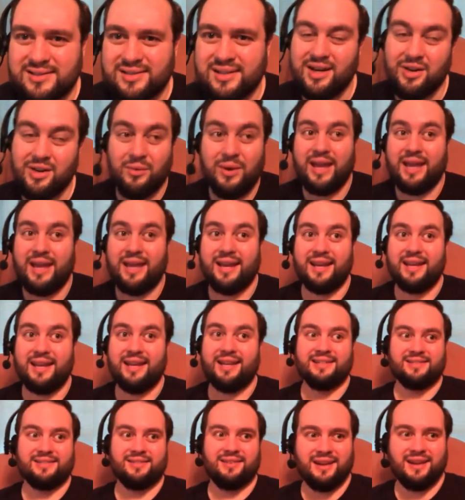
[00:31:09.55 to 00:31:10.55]
In a way, it
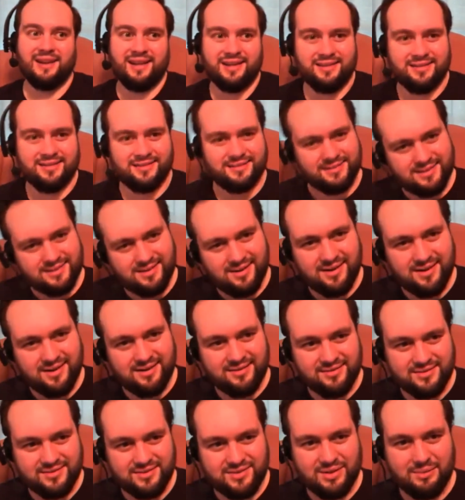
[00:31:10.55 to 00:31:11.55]
is, right? It's kind
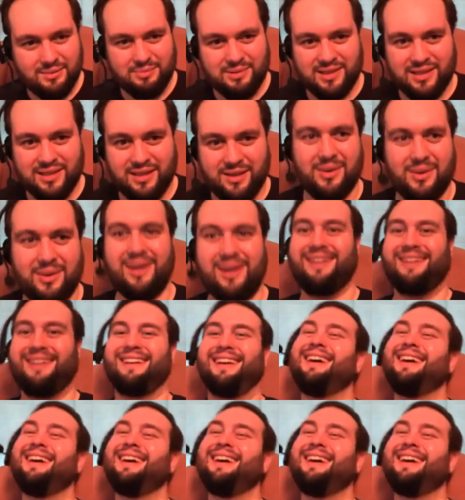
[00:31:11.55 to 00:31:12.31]
of trippy that way.